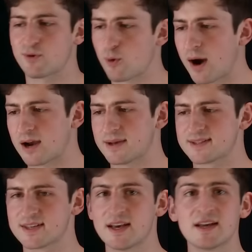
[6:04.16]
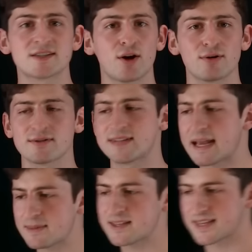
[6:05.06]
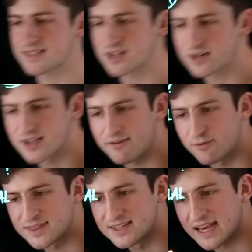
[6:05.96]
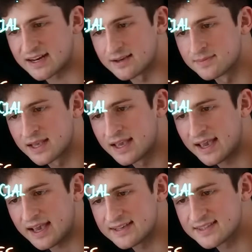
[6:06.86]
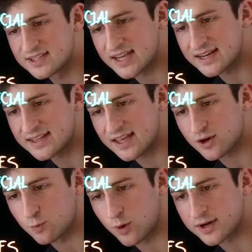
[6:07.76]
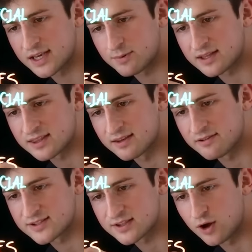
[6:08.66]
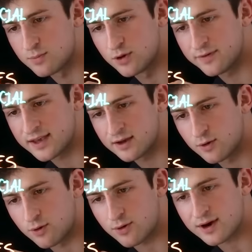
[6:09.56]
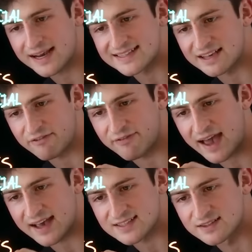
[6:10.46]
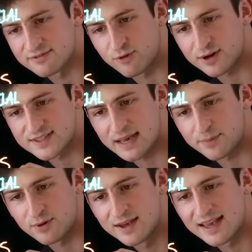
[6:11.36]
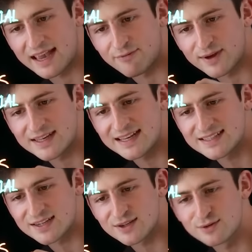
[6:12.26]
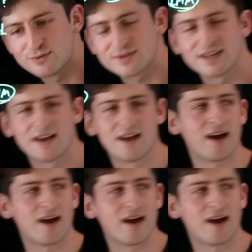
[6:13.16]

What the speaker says: and requirements. So namely, this starts off with the data. Is the data that you're working with slow-moving or is it fast? For example, if we need to use